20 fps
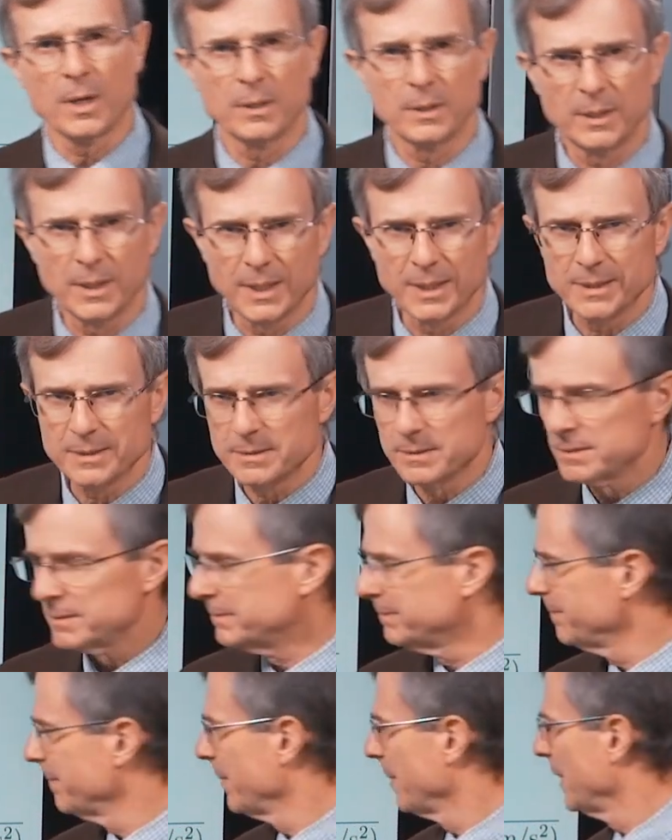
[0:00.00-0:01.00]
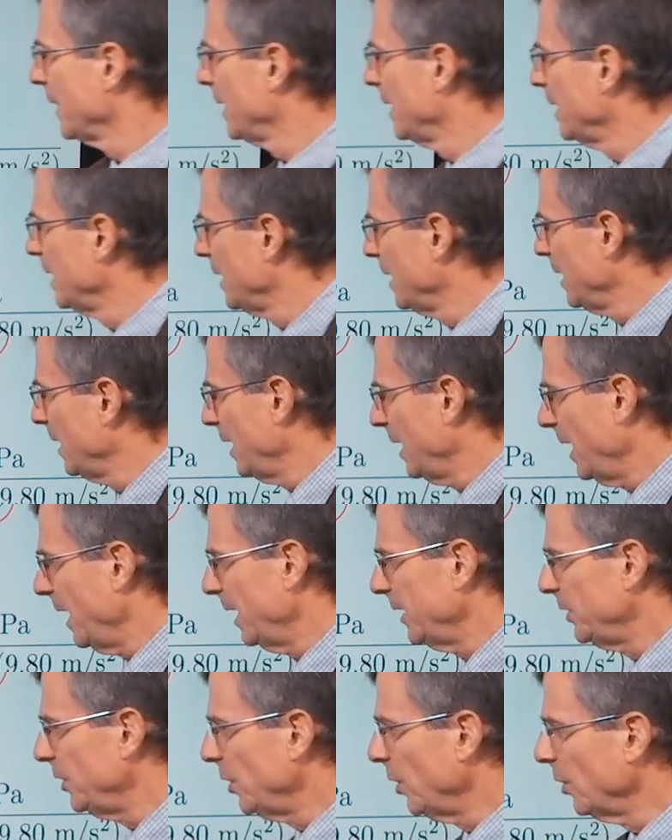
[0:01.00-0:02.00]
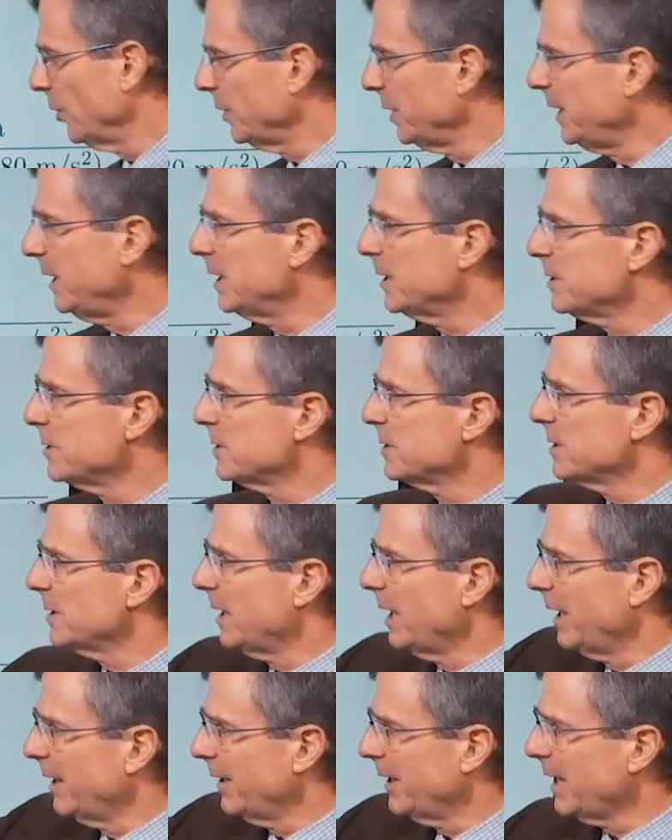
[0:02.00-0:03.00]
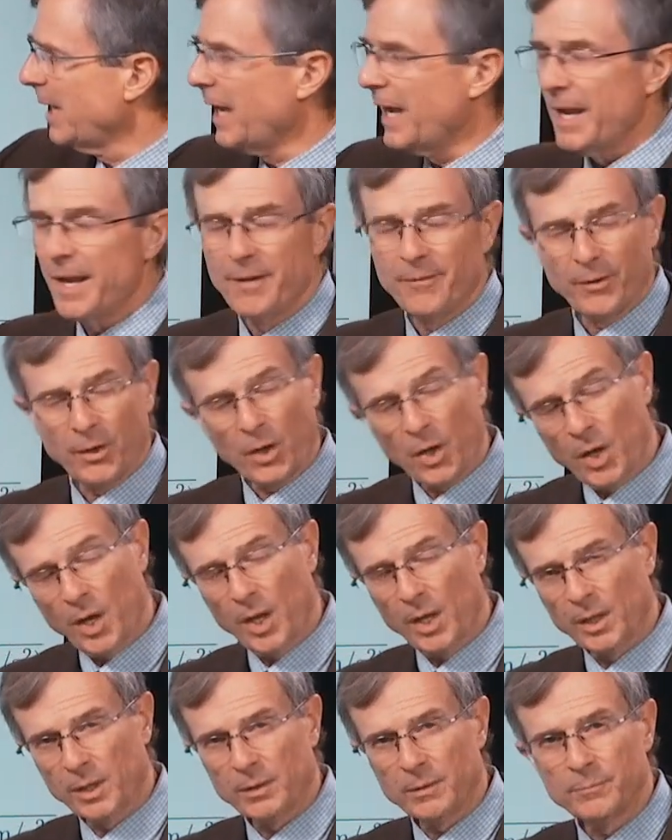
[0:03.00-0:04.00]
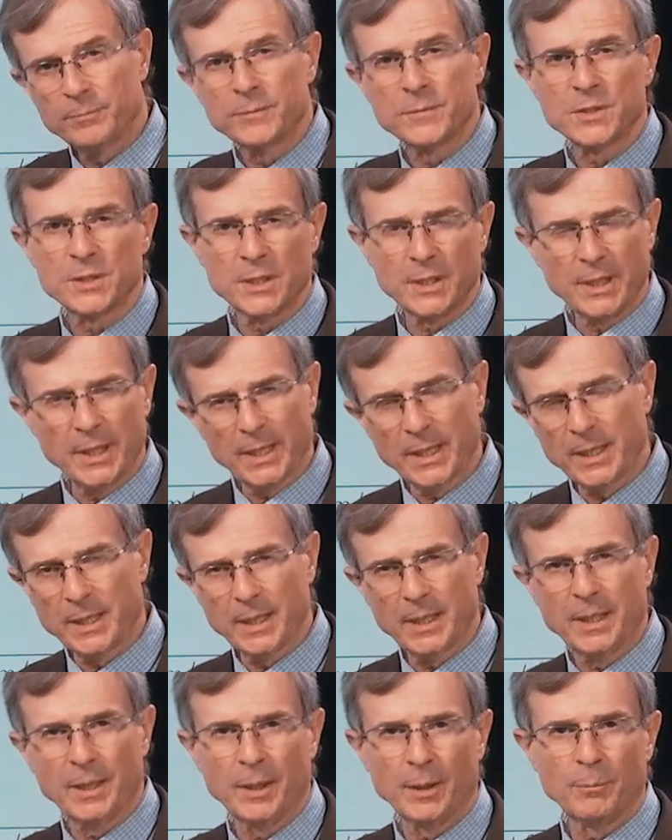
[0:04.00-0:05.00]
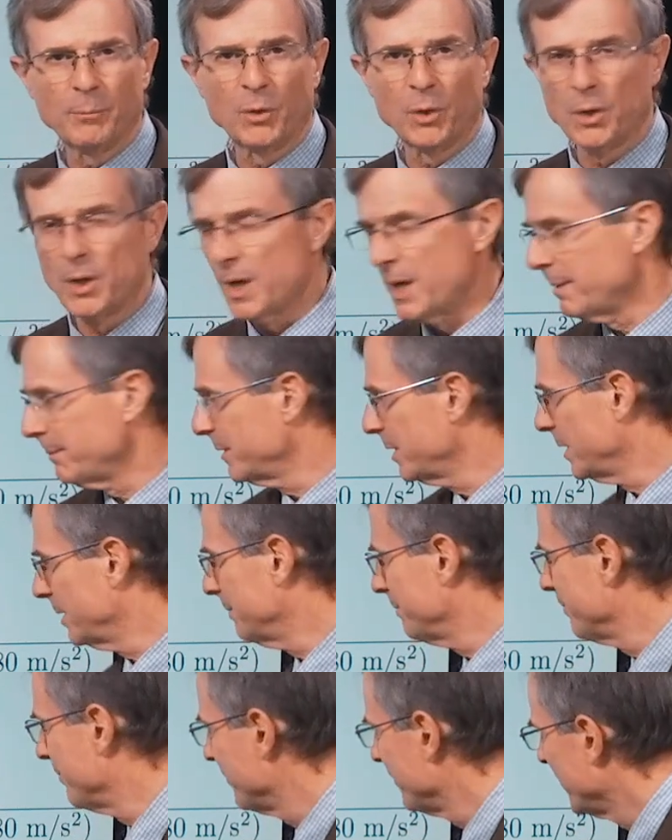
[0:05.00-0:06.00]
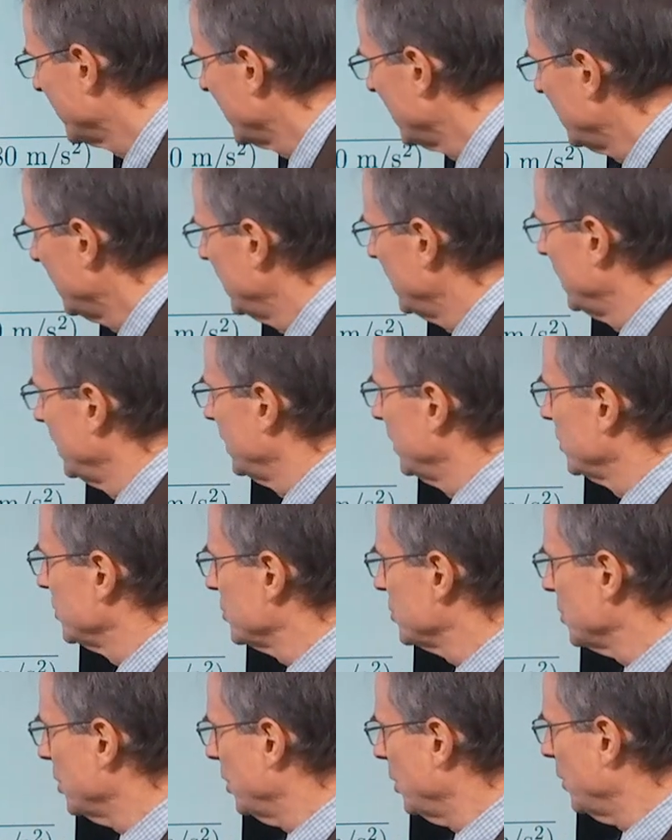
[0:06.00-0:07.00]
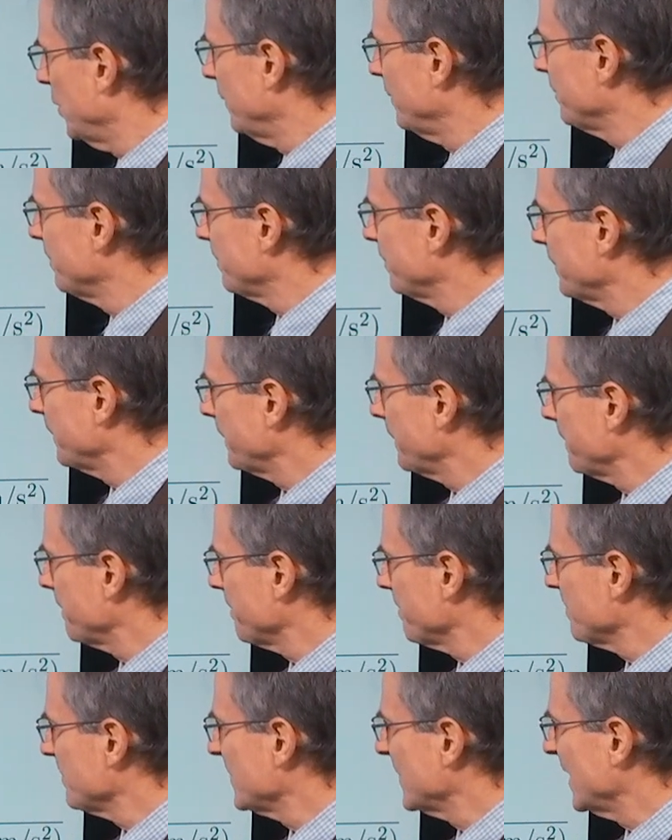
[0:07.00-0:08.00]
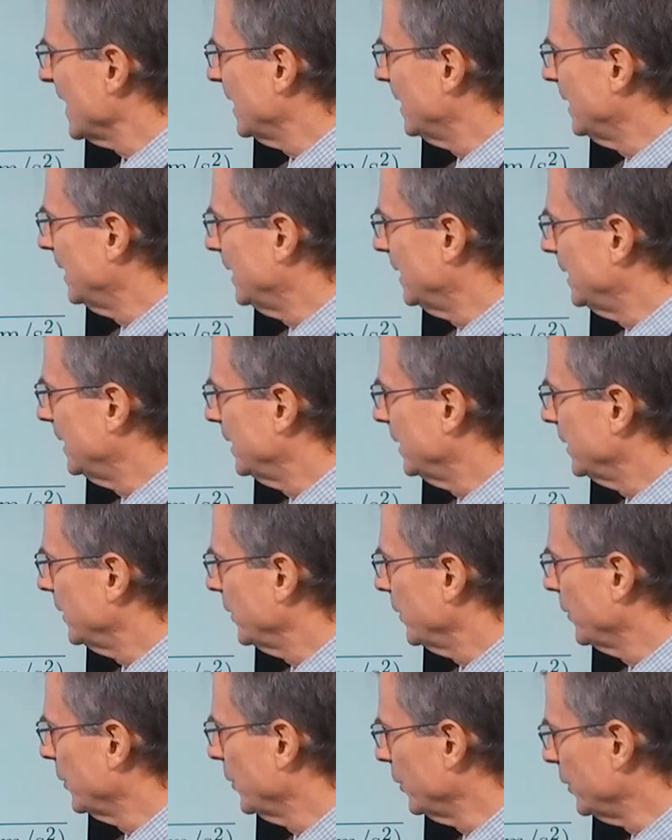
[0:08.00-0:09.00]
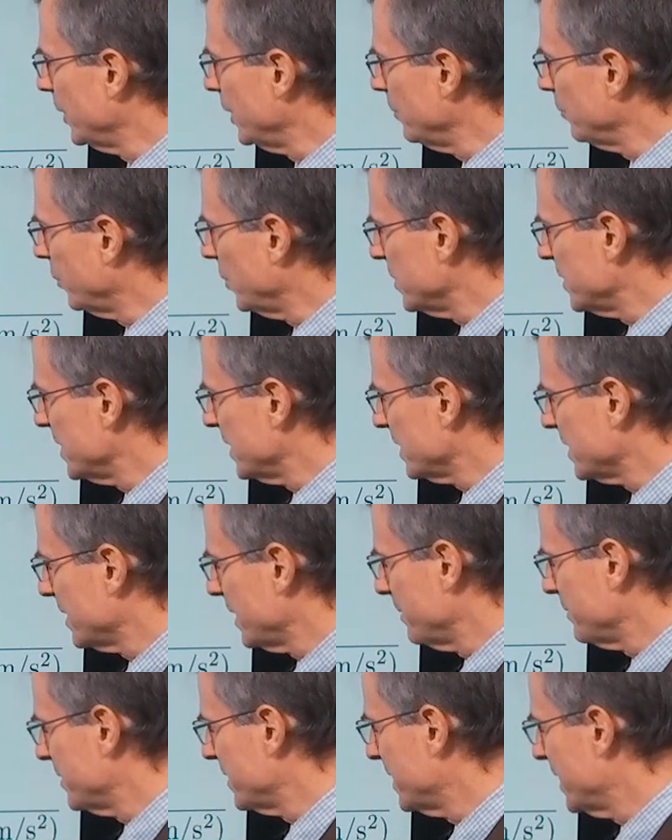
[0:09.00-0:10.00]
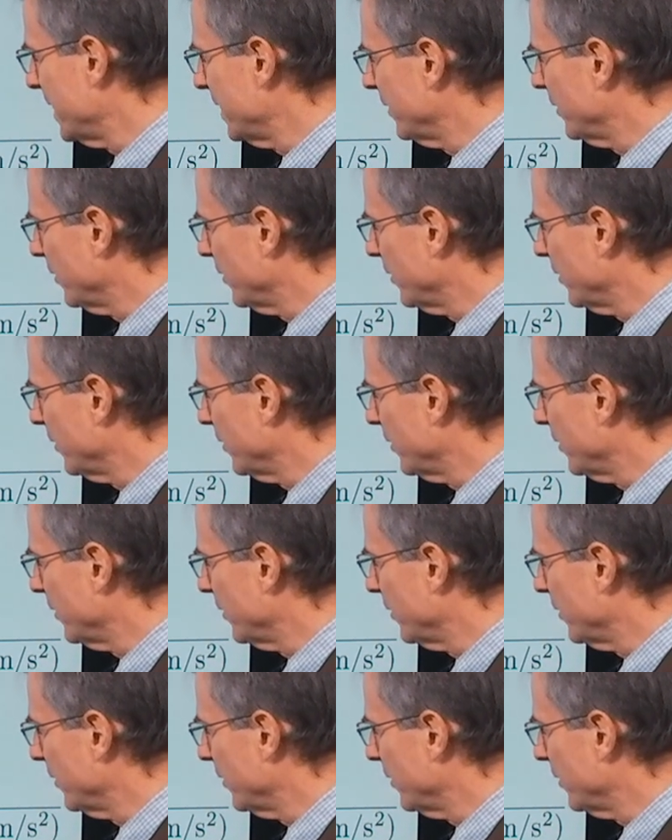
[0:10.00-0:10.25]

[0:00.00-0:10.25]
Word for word: does. And you don't need as uh, high of a column to get a barometer. So uh, 13.6 times 10 to the